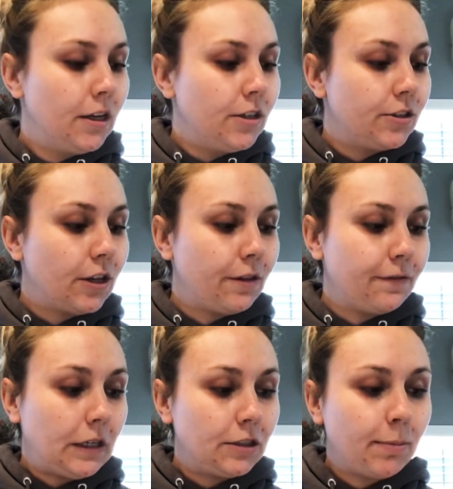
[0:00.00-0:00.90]
So the
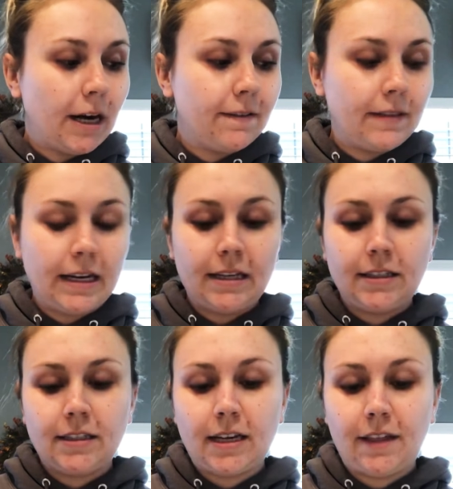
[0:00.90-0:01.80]
first part of
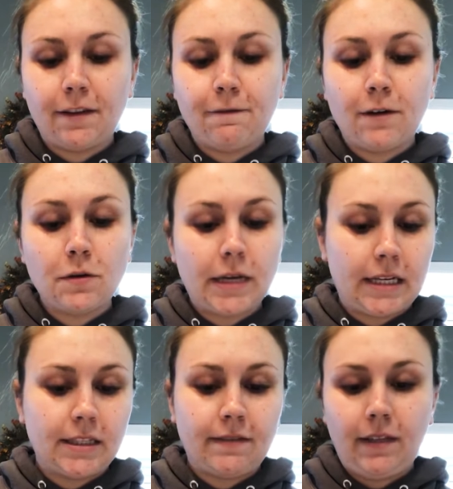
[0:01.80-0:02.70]
this and the
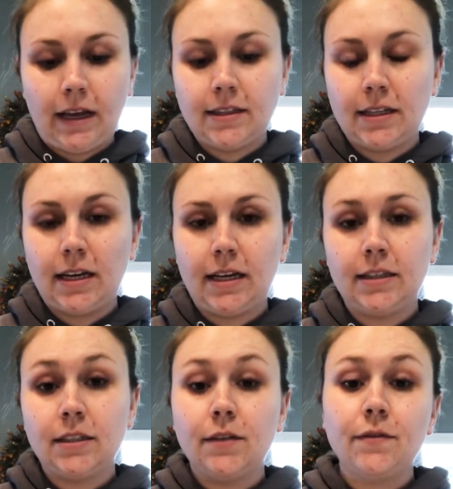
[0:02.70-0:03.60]
focus of this
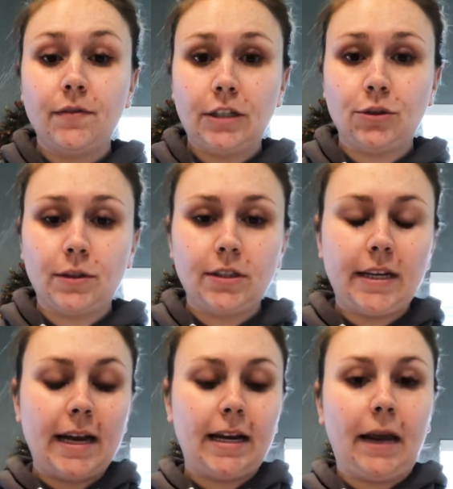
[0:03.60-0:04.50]
is visual
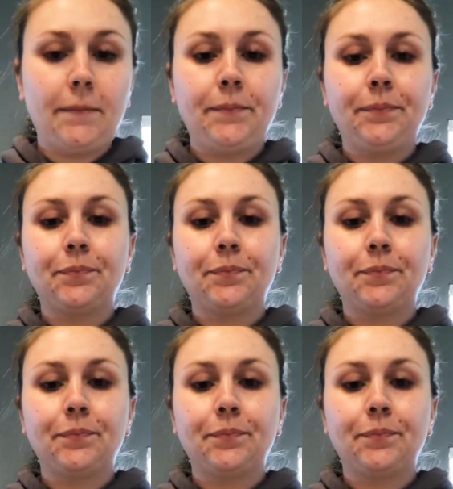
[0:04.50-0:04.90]
scanning.